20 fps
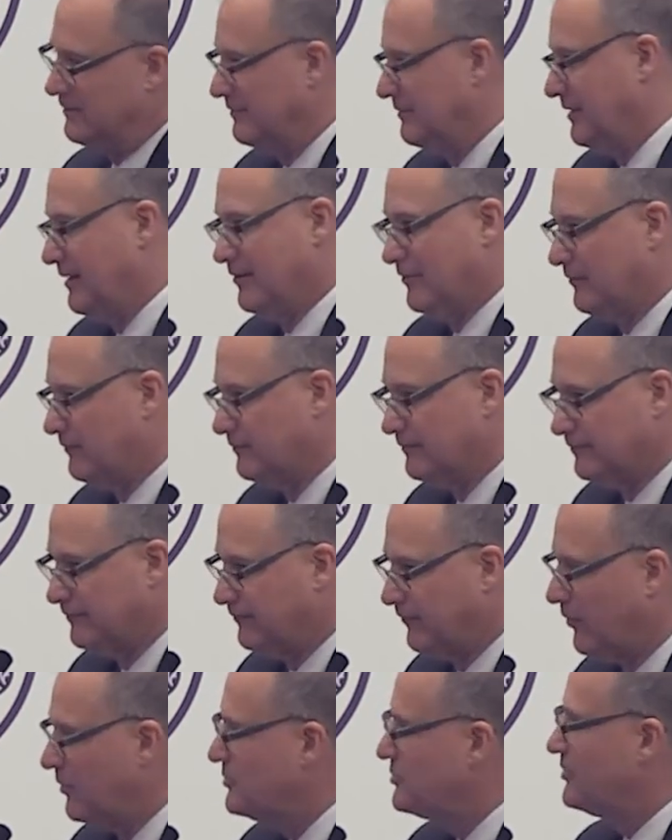And, you know,
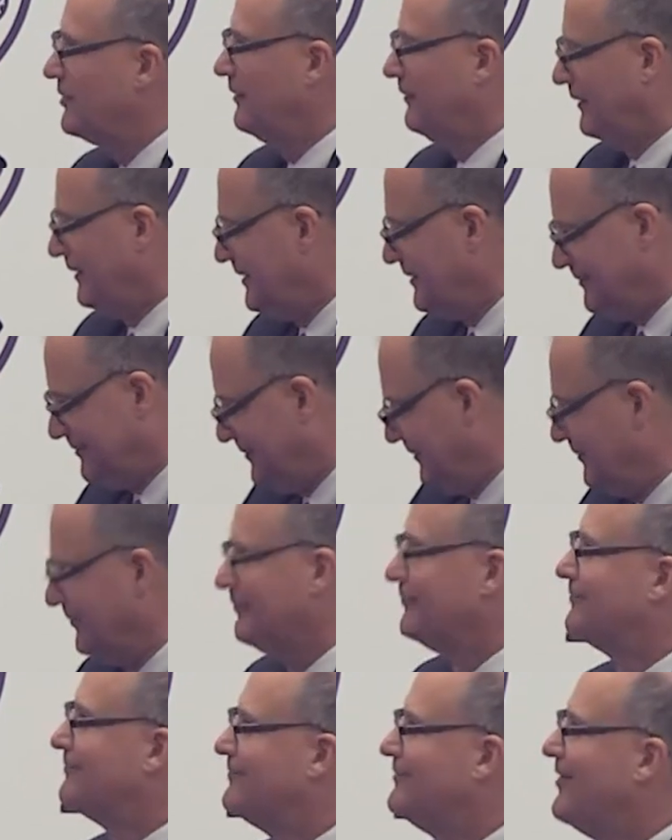fortunately, you know,